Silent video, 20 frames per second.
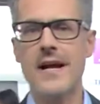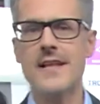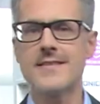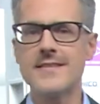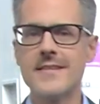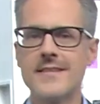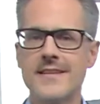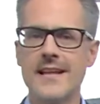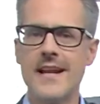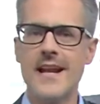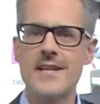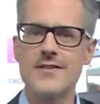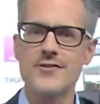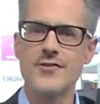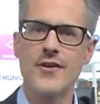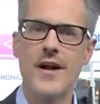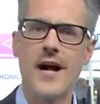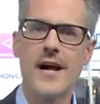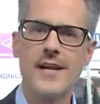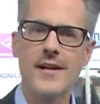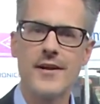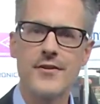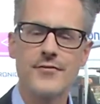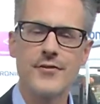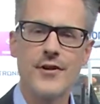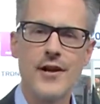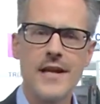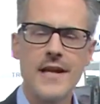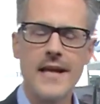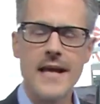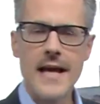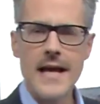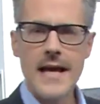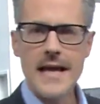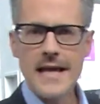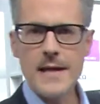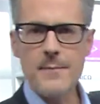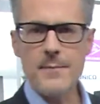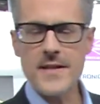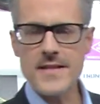It's totally international, of course.
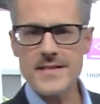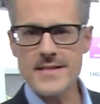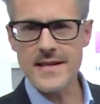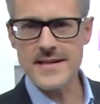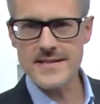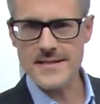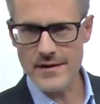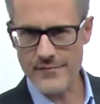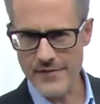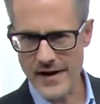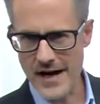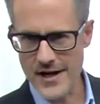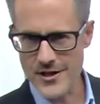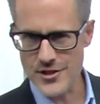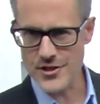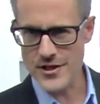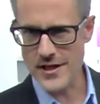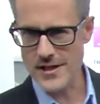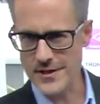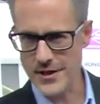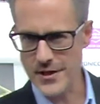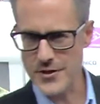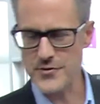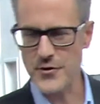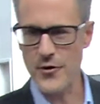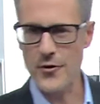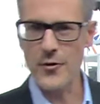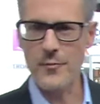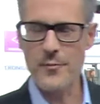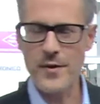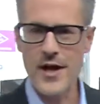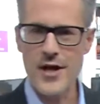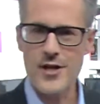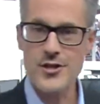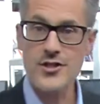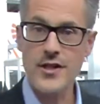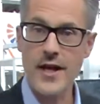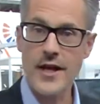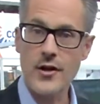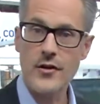IPC is the organizer of the
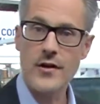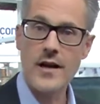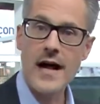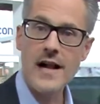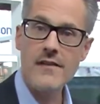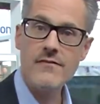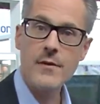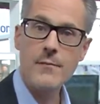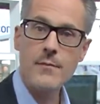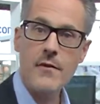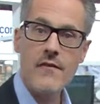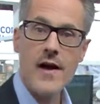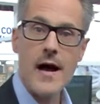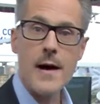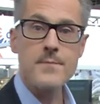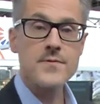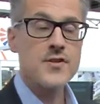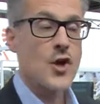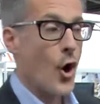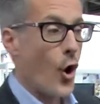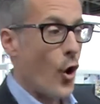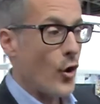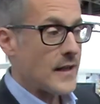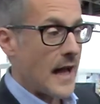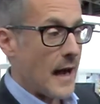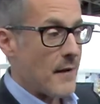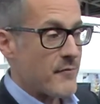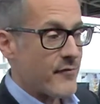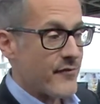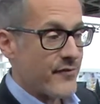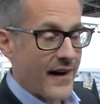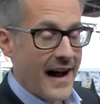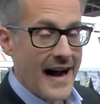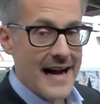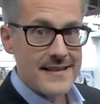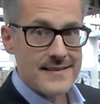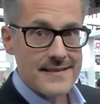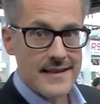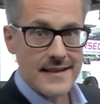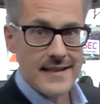European regional competition, and on Friday the
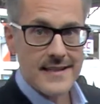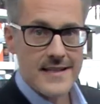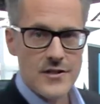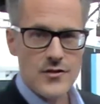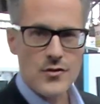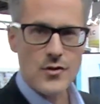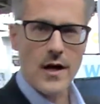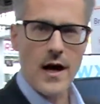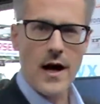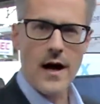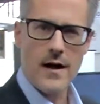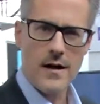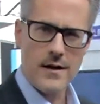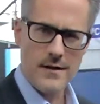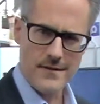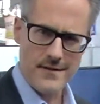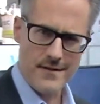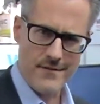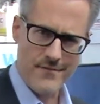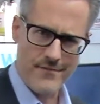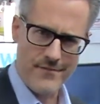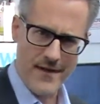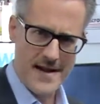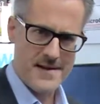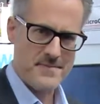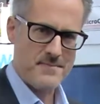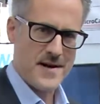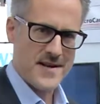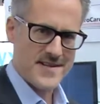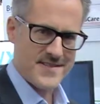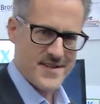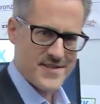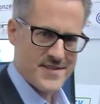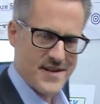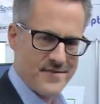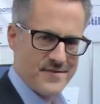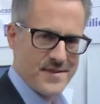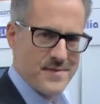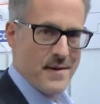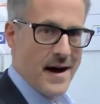hand soldering world championship's going to
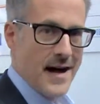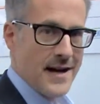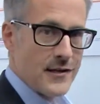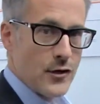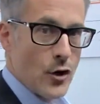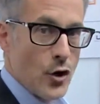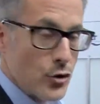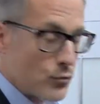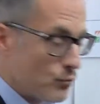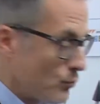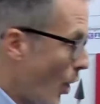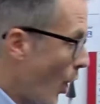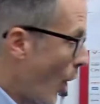be held here.